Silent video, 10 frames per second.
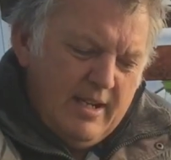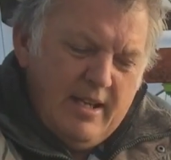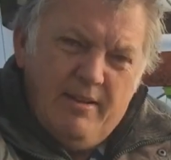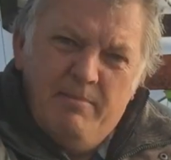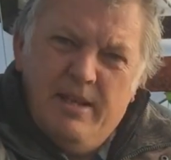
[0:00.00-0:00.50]

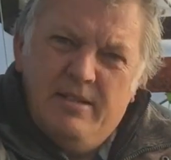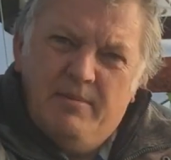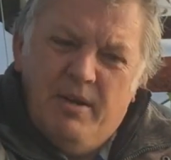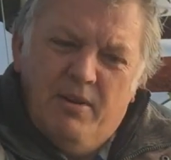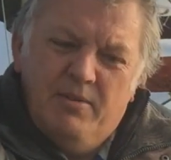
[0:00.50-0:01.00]
and I've made
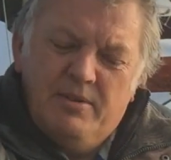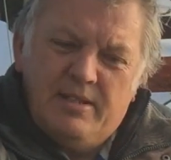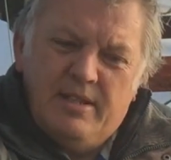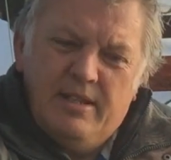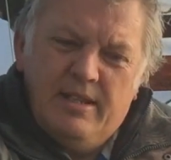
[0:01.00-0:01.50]
some
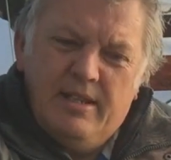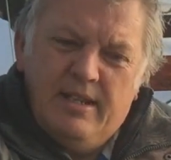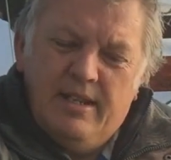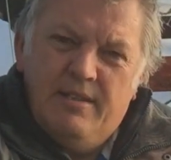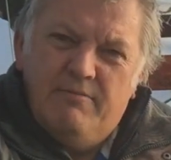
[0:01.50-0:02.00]
holes
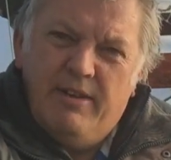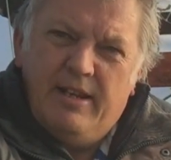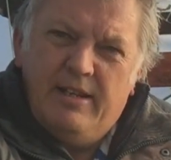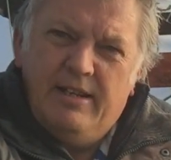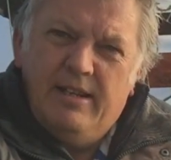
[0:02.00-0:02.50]
in the
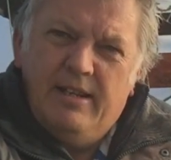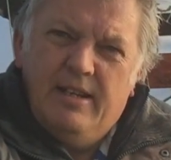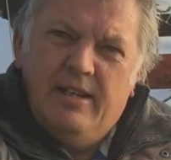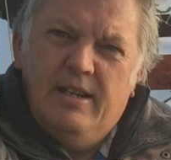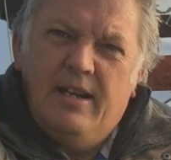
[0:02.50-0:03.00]
ring,
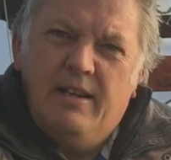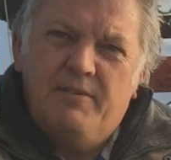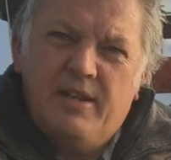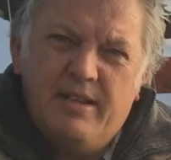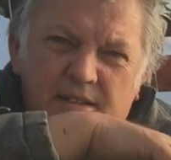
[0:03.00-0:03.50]
and I've
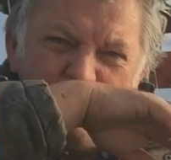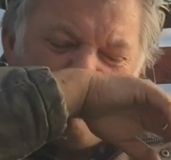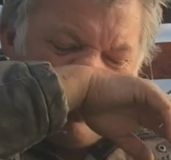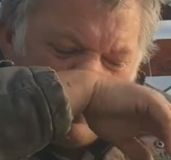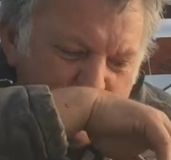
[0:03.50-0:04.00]
tied the
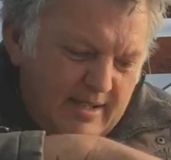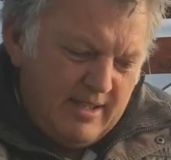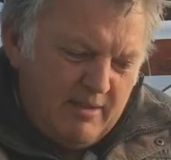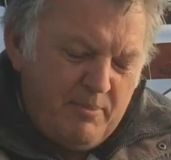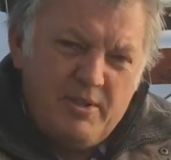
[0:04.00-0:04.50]
string
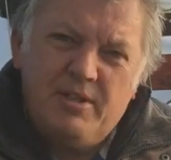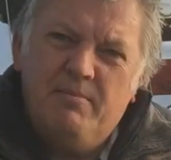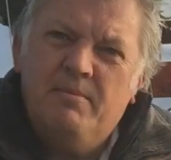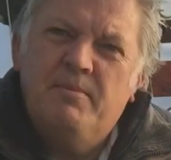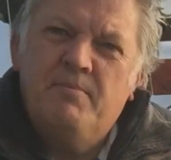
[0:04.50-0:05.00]
at the
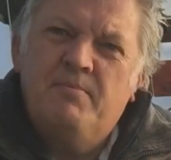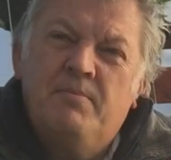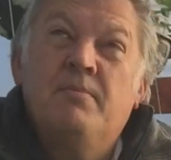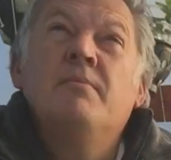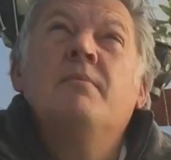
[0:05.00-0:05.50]
bottom,
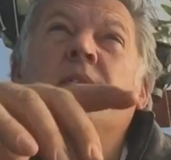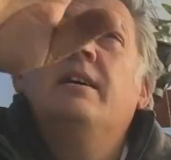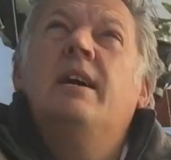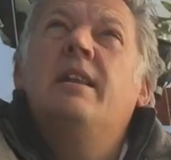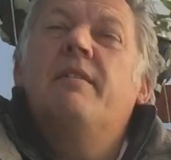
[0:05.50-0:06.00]

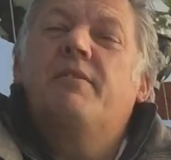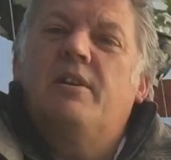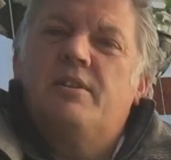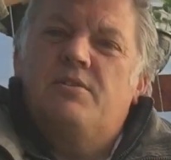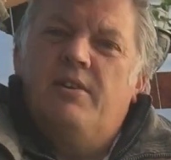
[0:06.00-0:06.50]
and I've got
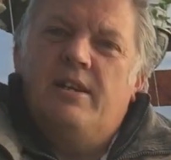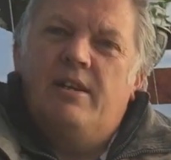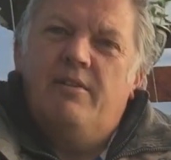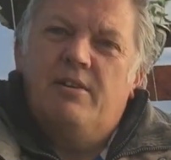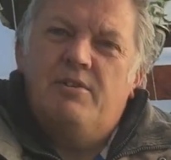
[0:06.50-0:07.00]
a string
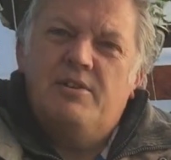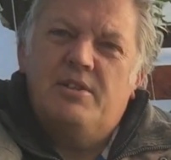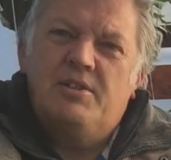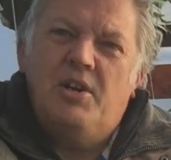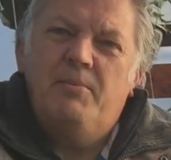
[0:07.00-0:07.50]
going across
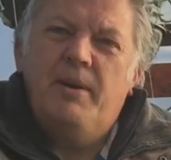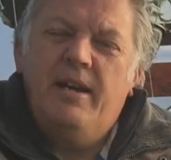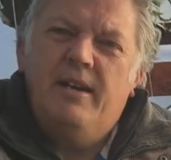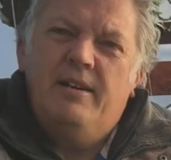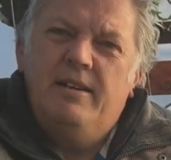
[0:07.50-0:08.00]
the top here,